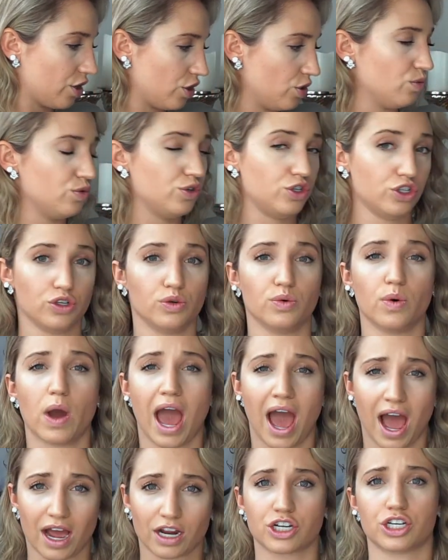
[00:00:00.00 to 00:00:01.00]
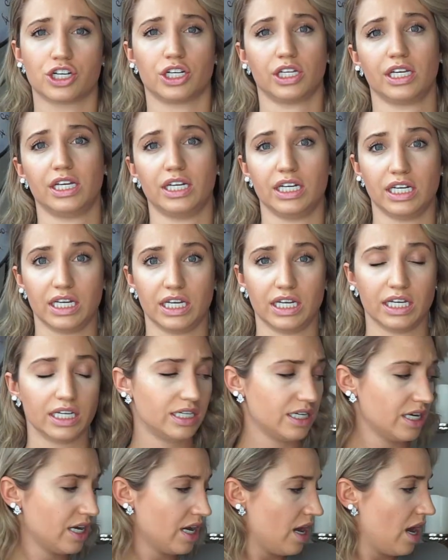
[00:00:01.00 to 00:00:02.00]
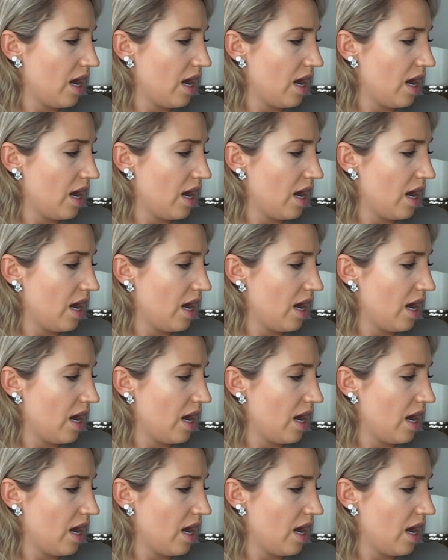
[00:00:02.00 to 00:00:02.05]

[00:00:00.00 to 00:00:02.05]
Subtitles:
you do actually need,